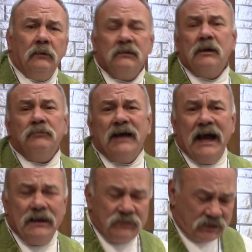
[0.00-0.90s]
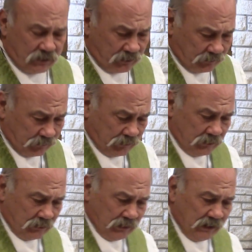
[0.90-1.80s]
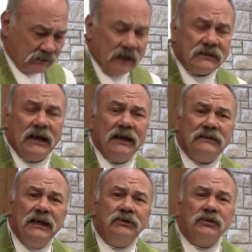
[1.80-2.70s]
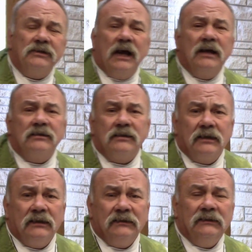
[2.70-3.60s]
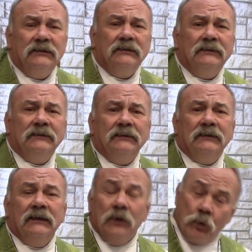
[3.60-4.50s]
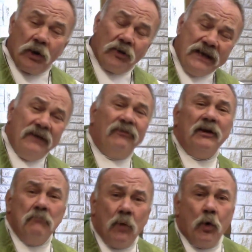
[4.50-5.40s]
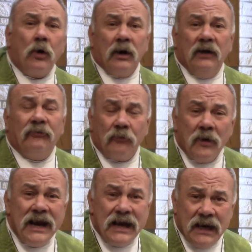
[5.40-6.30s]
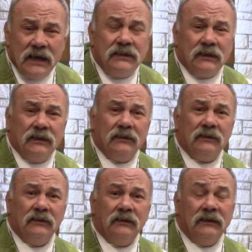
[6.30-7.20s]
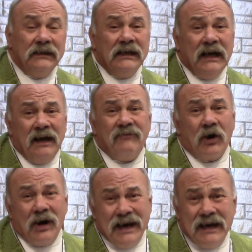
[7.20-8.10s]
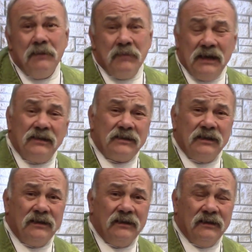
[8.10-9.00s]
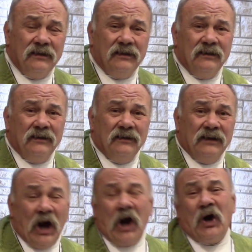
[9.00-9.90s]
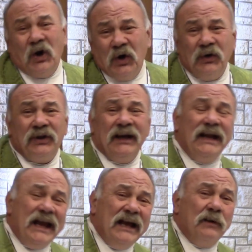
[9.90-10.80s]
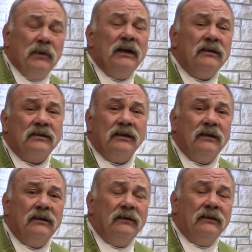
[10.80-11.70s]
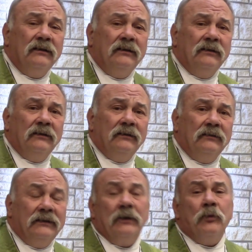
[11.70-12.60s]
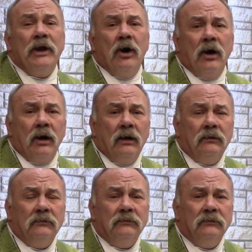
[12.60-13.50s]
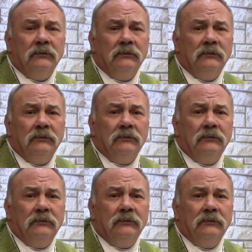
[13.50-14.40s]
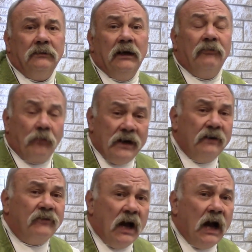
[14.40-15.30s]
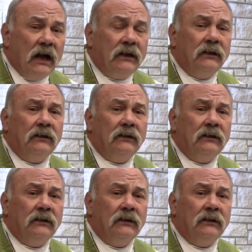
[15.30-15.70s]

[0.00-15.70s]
Sometimes, as Isaiah teaches us, we're even more afraid of our enemies, our earthly enemies, than we are afraid of God.